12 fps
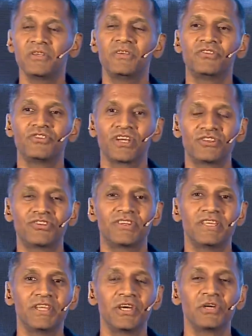How do you
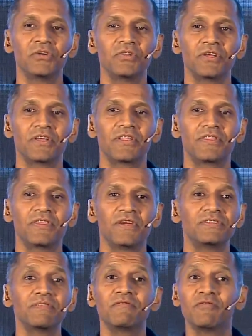judge it? You know,
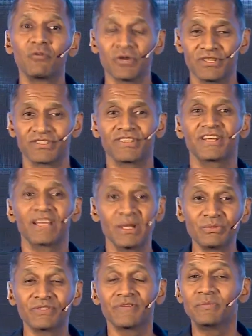there is a voice that
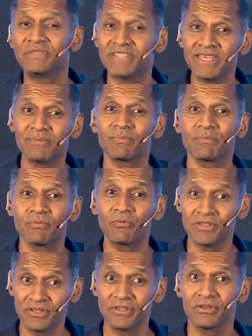comes from deep
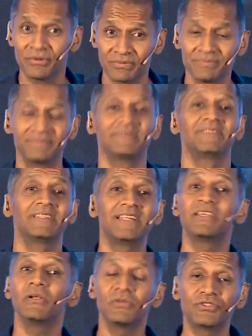within you
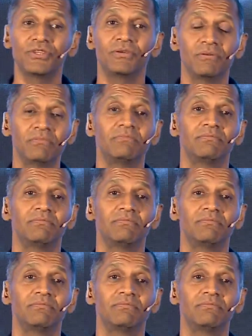that tells